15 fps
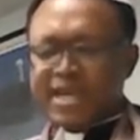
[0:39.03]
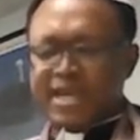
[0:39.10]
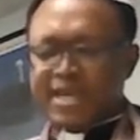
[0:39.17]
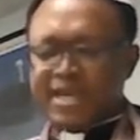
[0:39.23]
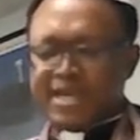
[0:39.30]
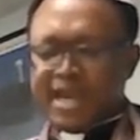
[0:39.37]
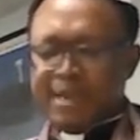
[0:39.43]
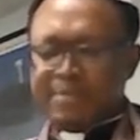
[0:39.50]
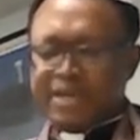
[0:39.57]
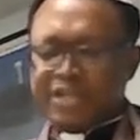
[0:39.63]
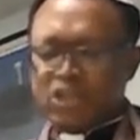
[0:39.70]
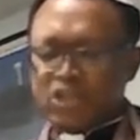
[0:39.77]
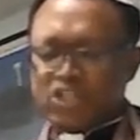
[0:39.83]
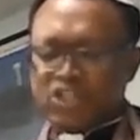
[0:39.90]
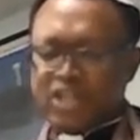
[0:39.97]

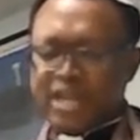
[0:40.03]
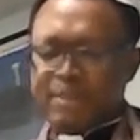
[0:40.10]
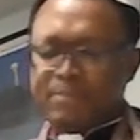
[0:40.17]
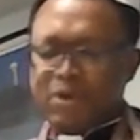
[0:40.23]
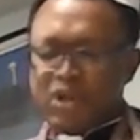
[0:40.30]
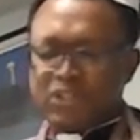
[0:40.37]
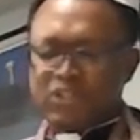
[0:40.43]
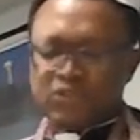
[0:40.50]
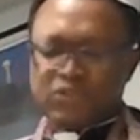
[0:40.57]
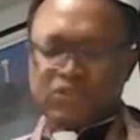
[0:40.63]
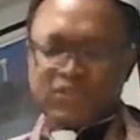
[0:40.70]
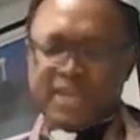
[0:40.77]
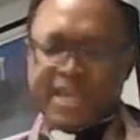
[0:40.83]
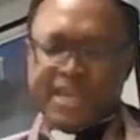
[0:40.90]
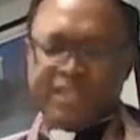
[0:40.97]
Cappadocia,
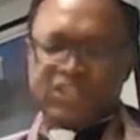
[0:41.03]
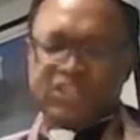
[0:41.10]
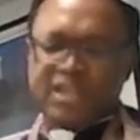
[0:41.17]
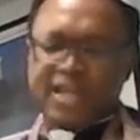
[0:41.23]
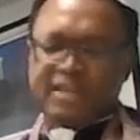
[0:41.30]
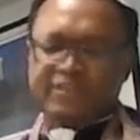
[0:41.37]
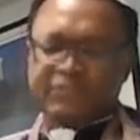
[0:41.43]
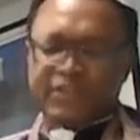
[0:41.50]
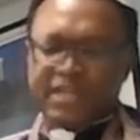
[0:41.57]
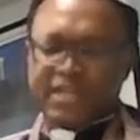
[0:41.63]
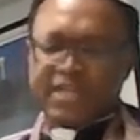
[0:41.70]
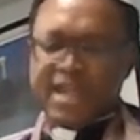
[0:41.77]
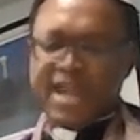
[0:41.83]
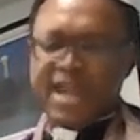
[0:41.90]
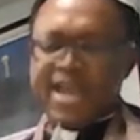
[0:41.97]
Pontus, Asia,
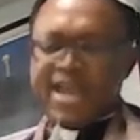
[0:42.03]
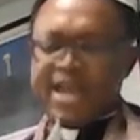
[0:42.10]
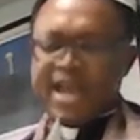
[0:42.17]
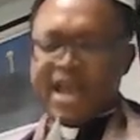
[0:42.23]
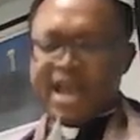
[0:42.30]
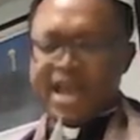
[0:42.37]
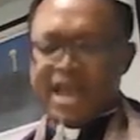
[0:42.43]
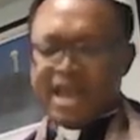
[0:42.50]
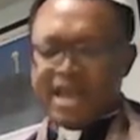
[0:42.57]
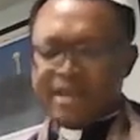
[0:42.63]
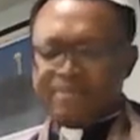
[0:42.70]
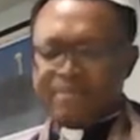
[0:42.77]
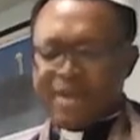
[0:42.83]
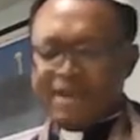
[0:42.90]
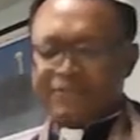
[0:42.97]
Phrygia,
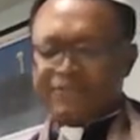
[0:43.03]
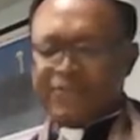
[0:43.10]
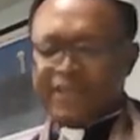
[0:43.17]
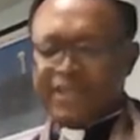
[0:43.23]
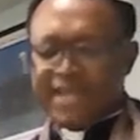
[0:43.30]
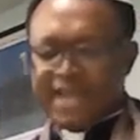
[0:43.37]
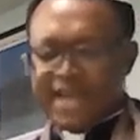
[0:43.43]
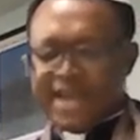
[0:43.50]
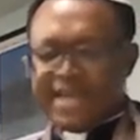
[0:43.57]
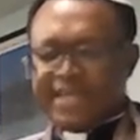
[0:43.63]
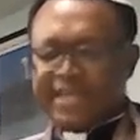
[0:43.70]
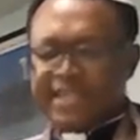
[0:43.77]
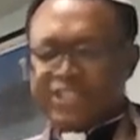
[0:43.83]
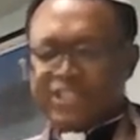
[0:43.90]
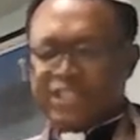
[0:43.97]
and Pamphylia,
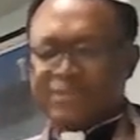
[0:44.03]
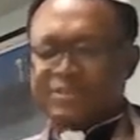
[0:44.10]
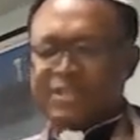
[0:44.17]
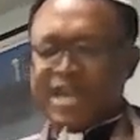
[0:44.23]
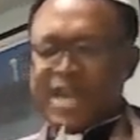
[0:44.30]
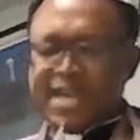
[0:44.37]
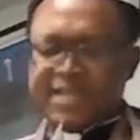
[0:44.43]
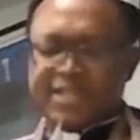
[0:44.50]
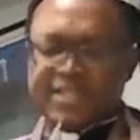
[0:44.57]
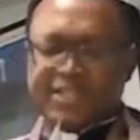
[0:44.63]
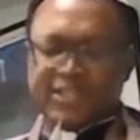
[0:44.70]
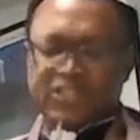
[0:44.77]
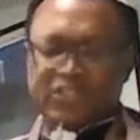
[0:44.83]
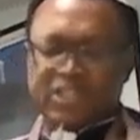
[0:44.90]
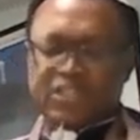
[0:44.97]
Egypt, and the
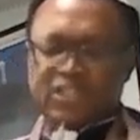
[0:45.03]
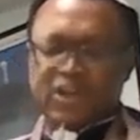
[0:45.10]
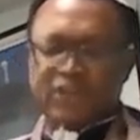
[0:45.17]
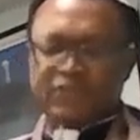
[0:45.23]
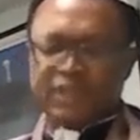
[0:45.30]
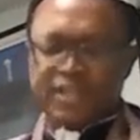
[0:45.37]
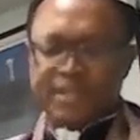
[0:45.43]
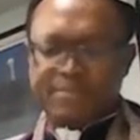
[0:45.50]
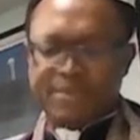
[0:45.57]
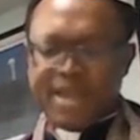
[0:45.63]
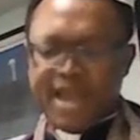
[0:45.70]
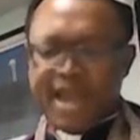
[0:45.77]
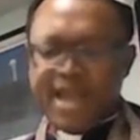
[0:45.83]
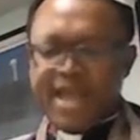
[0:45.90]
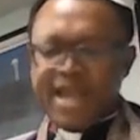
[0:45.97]
districts of
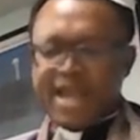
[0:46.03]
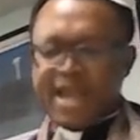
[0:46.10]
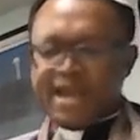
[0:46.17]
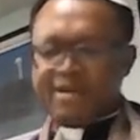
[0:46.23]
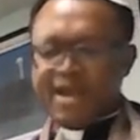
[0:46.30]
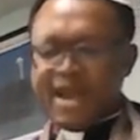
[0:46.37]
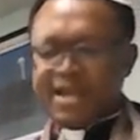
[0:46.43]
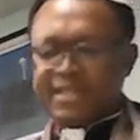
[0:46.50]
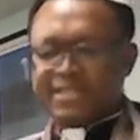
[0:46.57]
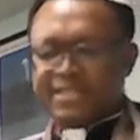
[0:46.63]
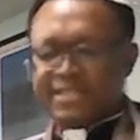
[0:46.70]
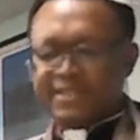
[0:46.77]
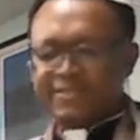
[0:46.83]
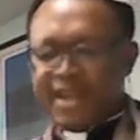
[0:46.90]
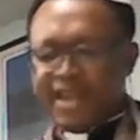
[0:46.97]
Libya around
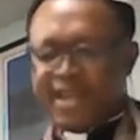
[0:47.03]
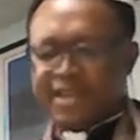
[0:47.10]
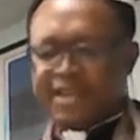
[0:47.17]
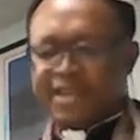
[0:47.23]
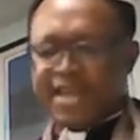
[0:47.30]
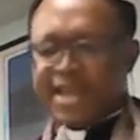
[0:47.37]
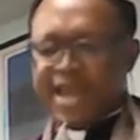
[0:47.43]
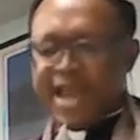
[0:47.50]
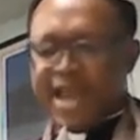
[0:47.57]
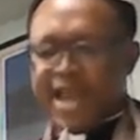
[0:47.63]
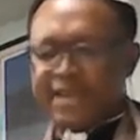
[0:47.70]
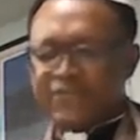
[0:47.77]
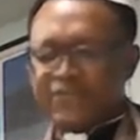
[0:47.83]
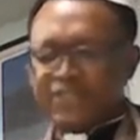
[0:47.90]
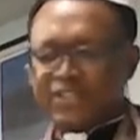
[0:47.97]
Cyrene,
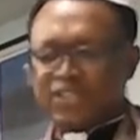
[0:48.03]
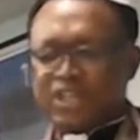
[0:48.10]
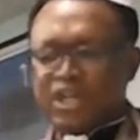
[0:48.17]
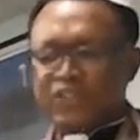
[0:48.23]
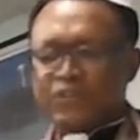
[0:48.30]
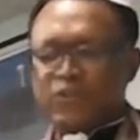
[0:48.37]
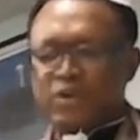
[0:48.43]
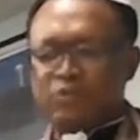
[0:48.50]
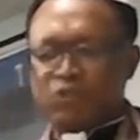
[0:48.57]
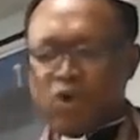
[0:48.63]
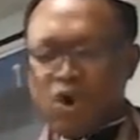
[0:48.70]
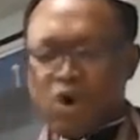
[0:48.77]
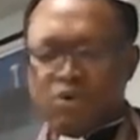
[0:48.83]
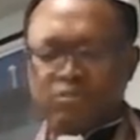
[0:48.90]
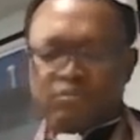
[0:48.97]
and visitors from
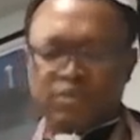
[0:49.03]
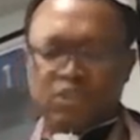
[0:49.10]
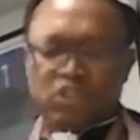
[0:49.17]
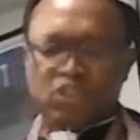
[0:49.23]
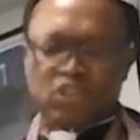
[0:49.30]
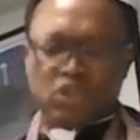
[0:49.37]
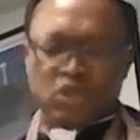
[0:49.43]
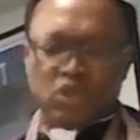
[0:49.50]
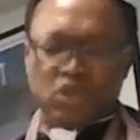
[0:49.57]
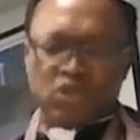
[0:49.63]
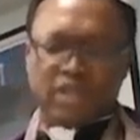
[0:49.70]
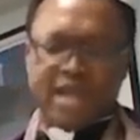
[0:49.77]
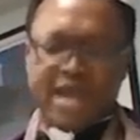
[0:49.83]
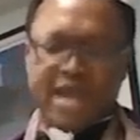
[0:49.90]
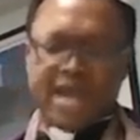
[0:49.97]
Rome, both
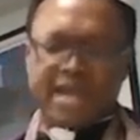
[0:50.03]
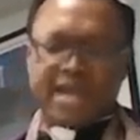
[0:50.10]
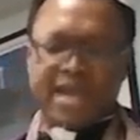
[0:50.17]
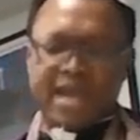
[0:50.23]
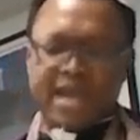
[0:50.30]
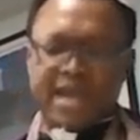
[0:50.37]
Jews and